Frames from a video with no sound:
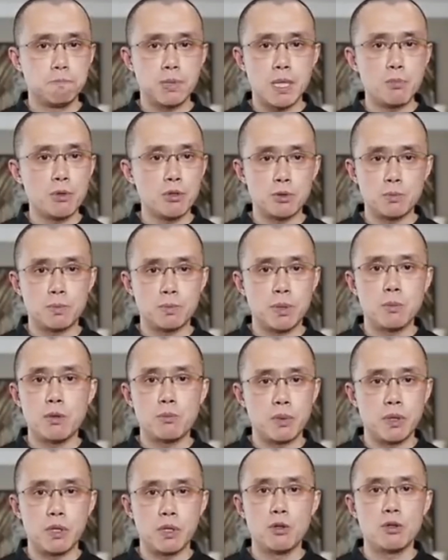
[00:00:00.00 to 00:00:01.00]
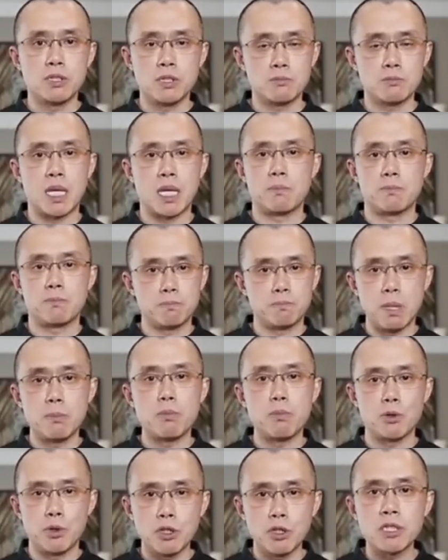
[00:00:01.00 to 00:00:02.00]
people will be using
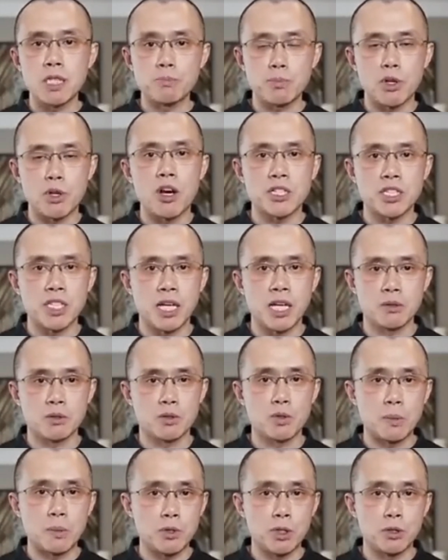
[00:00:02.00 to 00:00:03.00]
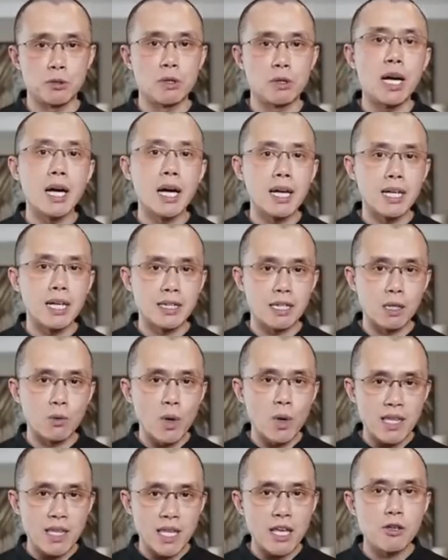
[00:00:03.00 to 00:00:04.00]
blockchain, crypto, the
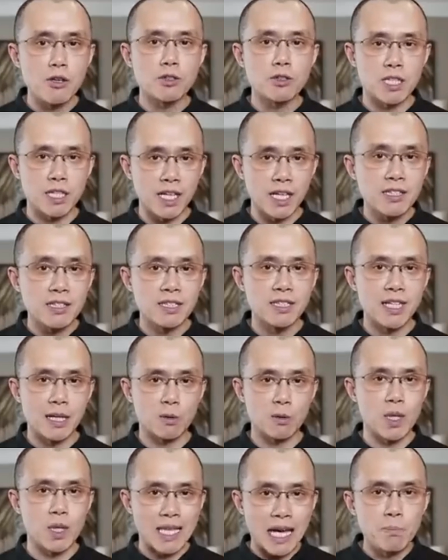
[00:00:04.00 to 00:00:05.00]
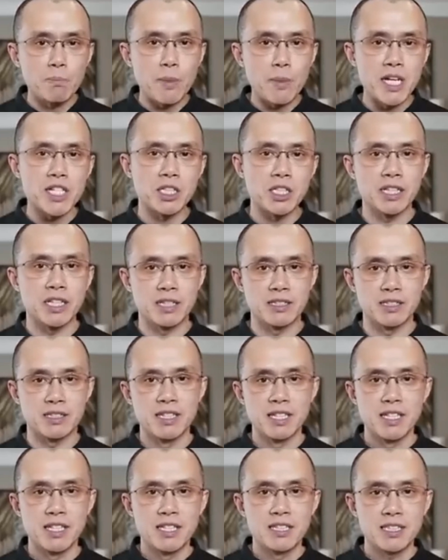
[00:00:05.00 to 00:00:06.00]
way they use the internet without mentioning it.
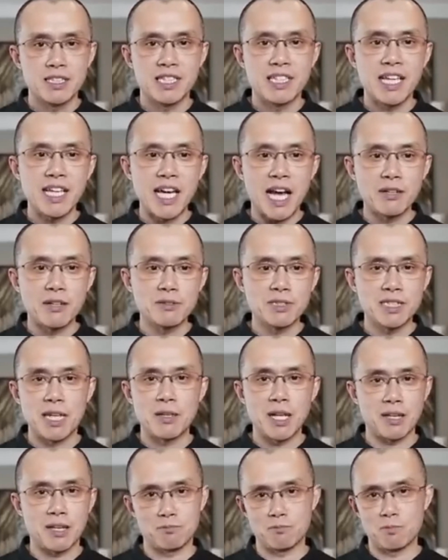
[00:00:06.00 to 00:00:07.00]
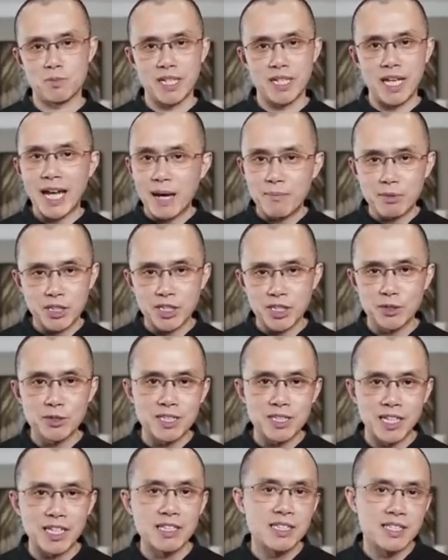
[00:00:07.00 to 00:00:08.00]
Today, I don't say like, hey, I'm gonna
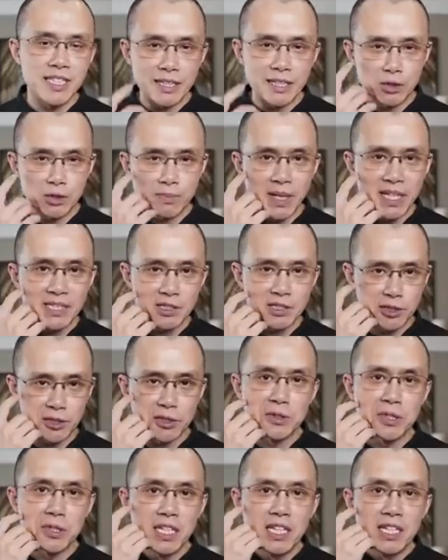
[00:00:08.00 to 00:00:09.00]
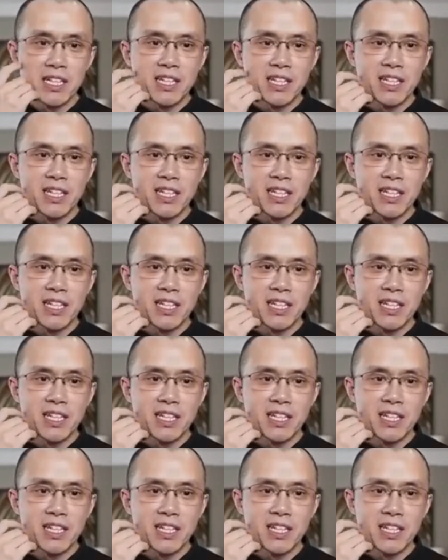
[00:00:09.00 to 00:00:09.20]
use the internet to message you.